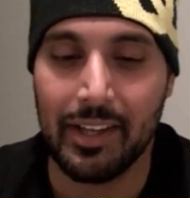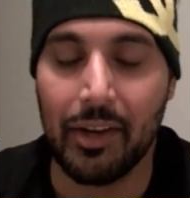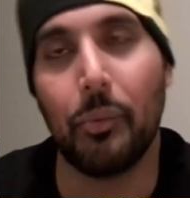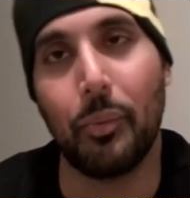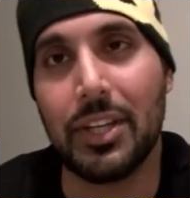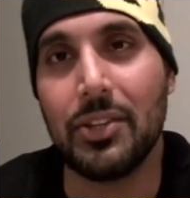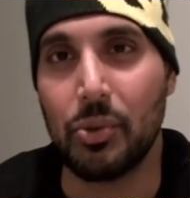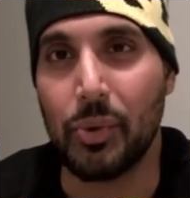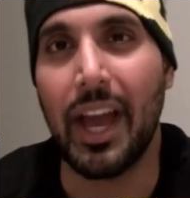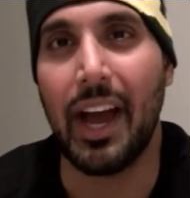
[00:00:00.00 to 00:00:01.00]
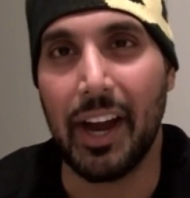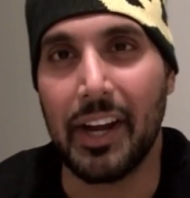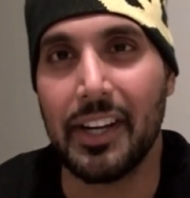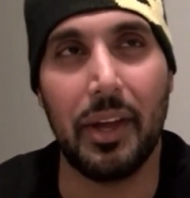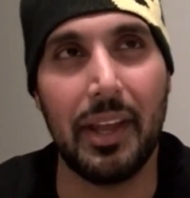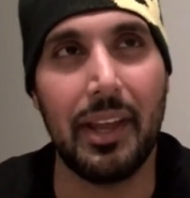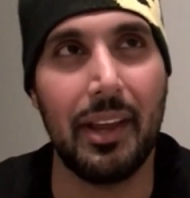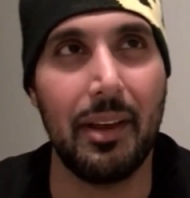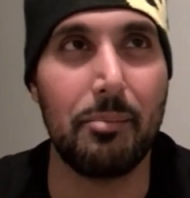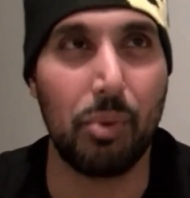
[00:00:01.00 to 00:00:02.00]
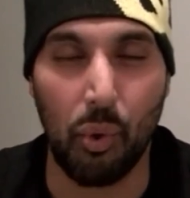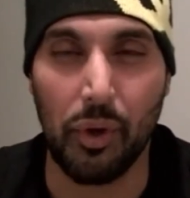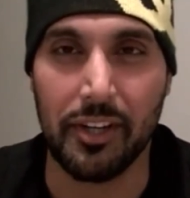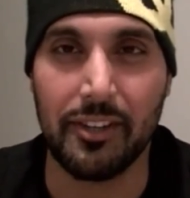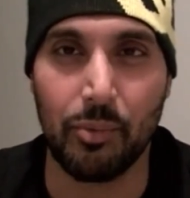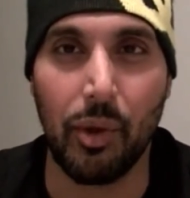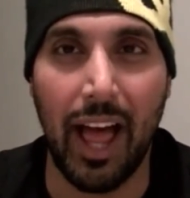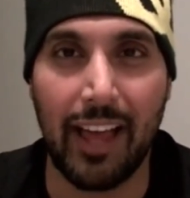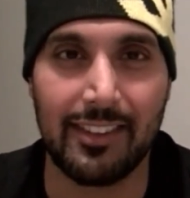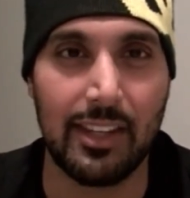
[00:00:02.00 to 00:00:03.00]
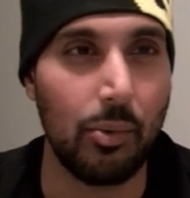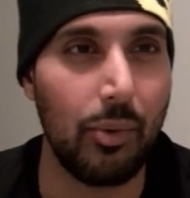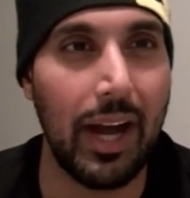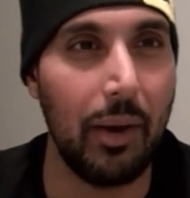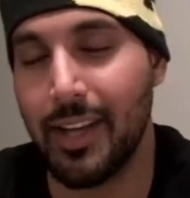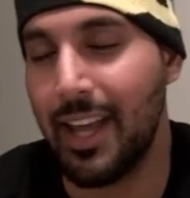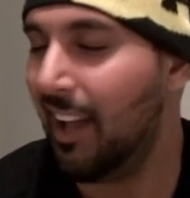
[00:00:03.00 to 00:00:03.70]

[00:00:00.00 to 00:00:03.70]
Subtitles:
When you do get hired, employers will ask you why.